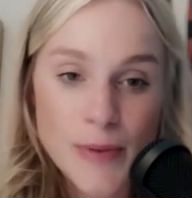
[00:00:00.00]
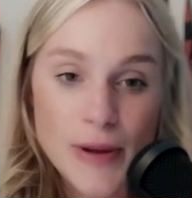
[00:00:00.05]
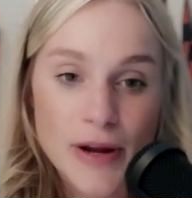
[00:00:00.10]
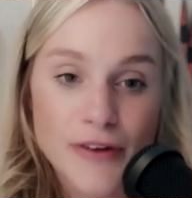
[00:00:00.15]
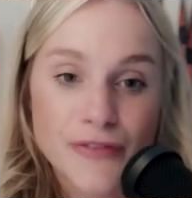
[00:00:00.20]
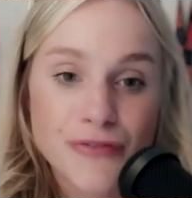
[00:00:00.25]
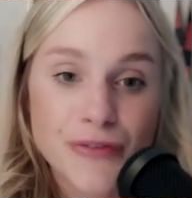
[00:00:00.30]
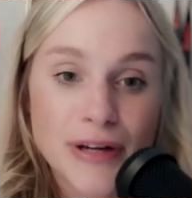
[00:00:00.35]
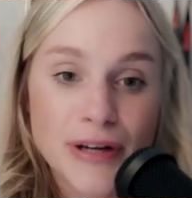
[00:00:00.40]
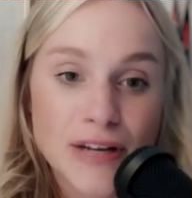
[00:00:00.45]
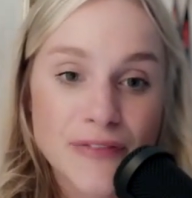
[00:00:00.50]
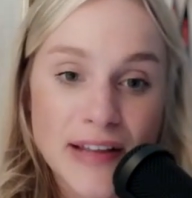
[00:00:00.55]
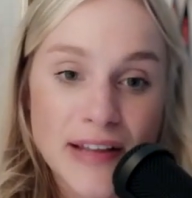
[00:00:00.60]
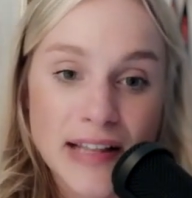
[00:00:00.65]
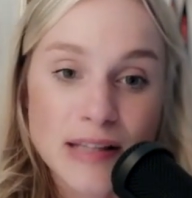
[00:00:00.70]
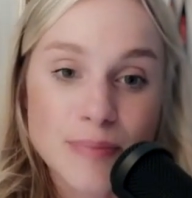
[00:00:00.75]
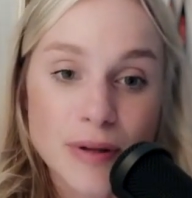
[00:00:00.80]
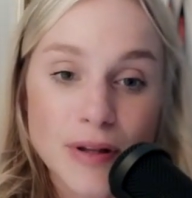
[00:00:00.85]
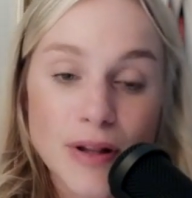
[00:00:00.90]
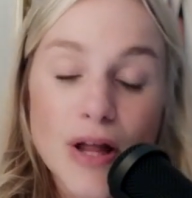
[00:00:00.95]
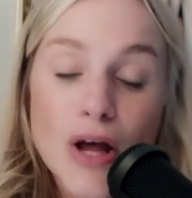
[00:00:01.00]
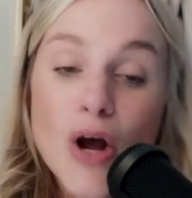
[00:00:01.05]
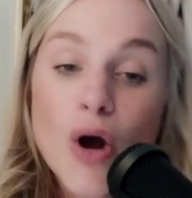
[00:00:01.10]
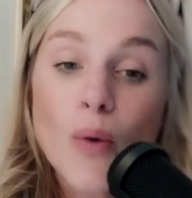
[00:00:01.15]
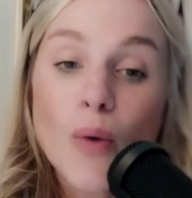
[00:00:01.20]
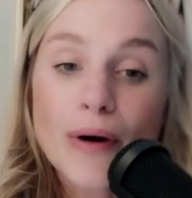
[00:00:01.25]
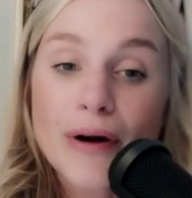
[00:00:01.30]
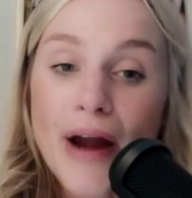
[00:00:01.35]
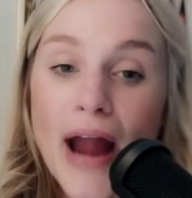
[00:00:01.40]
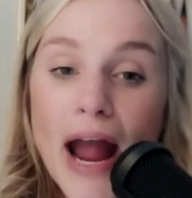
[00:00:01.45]
We are free and available
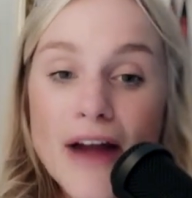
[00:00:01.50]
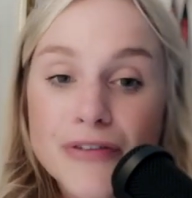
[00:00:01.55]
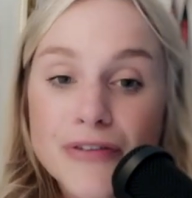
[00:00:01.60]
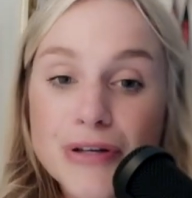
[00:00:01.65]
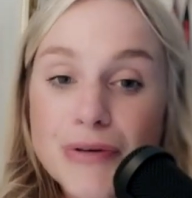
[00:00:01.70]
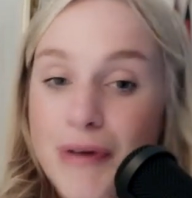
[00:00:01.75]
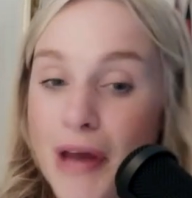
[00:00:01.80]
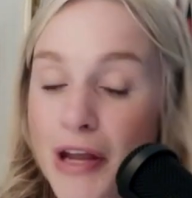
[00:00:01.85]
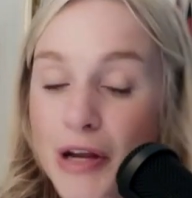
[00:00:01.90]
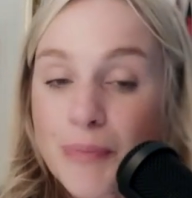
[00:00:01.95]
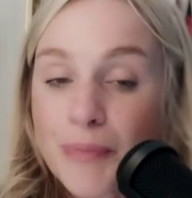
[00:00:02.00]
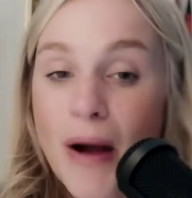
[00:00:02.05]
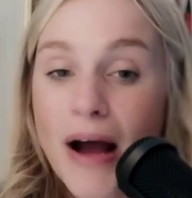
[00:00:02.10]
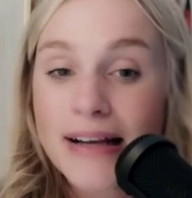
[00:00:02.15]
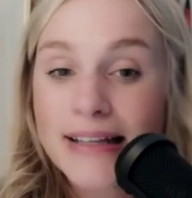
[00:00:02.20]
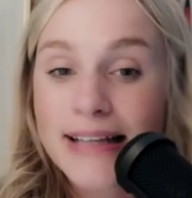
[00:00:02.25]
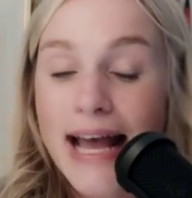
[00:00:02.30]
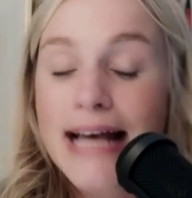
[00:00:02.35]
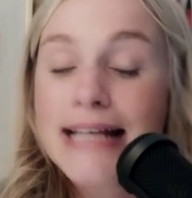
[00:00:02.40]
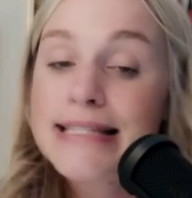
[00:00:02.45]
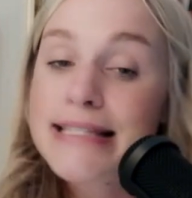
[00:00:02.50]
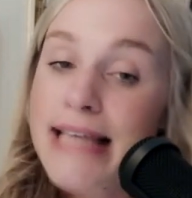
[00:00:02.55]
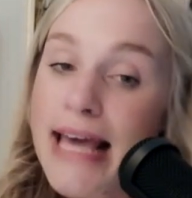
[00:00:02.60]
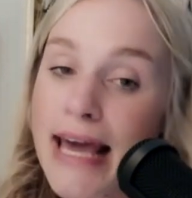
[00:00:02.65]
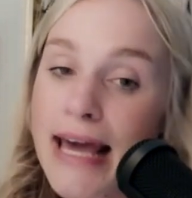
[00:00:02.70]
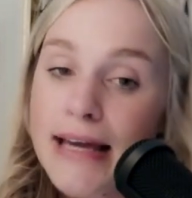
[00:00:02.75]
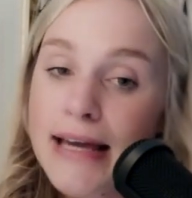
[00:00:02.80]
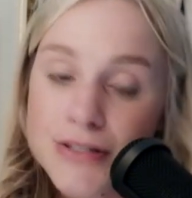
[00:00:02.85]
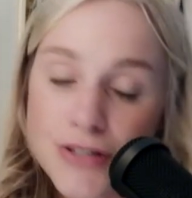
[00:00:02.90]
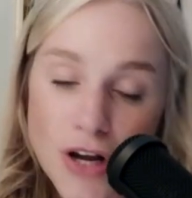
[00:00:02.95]
wherever you get your podcasts
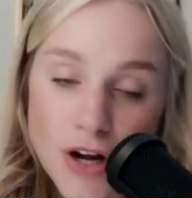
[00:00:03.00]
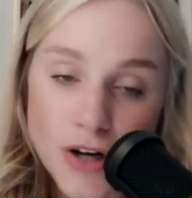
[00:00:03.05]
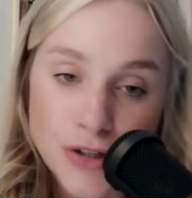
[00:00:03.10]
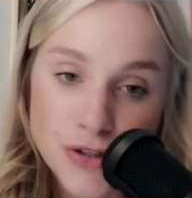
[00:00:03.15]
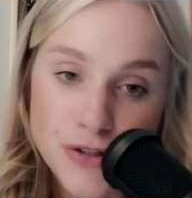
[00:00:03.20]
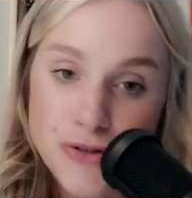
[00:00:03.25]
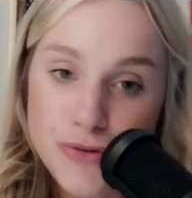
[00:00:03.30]
and on